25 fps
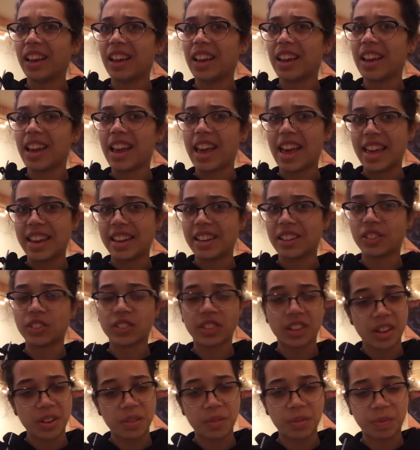And it's
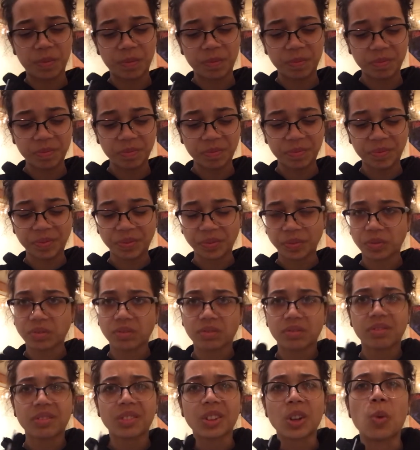like,
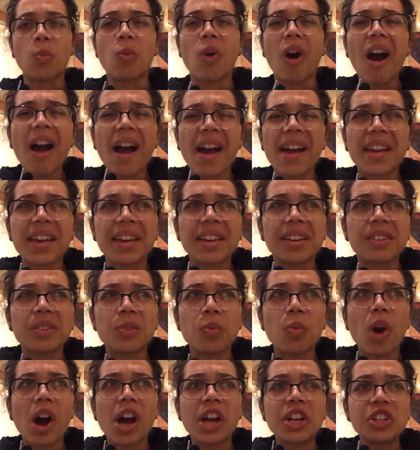
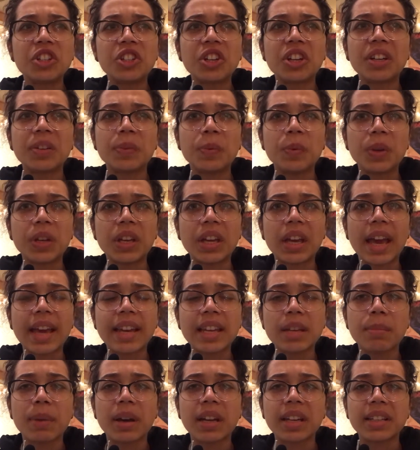why should
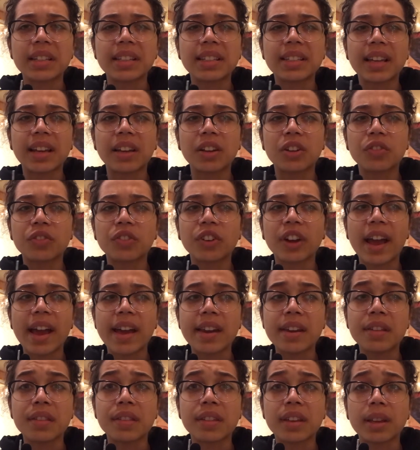anybody settle for
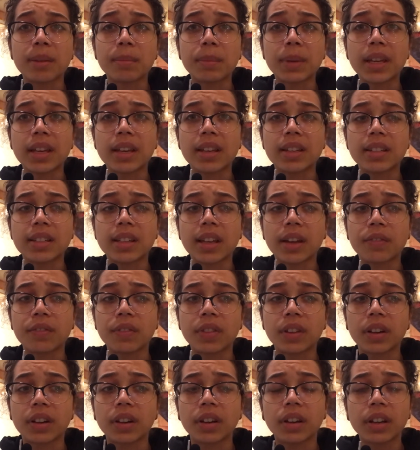anything because of
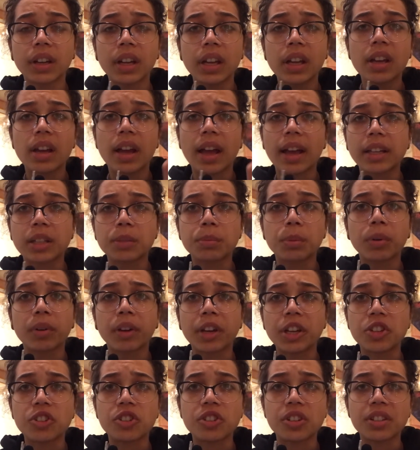their
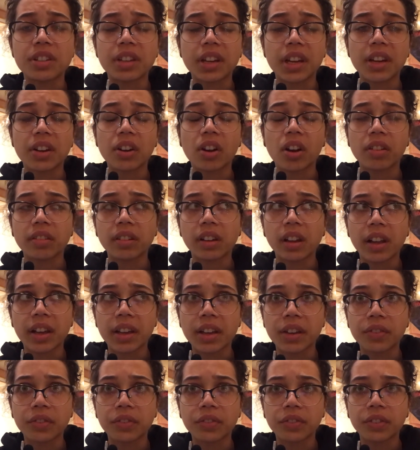expiration date on
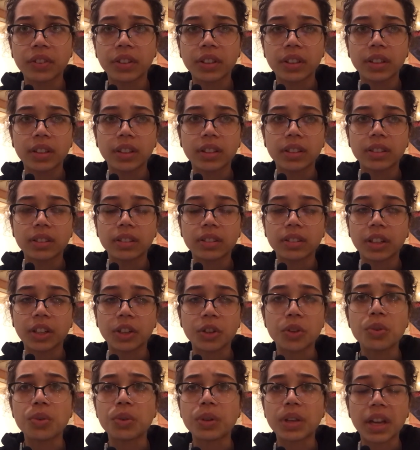life? Like,
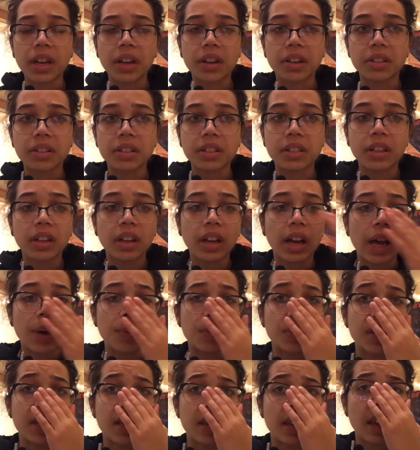who cares? I
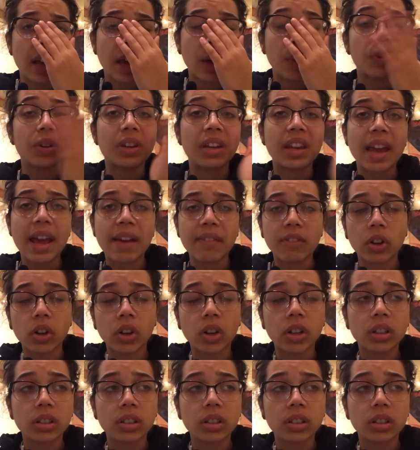will never.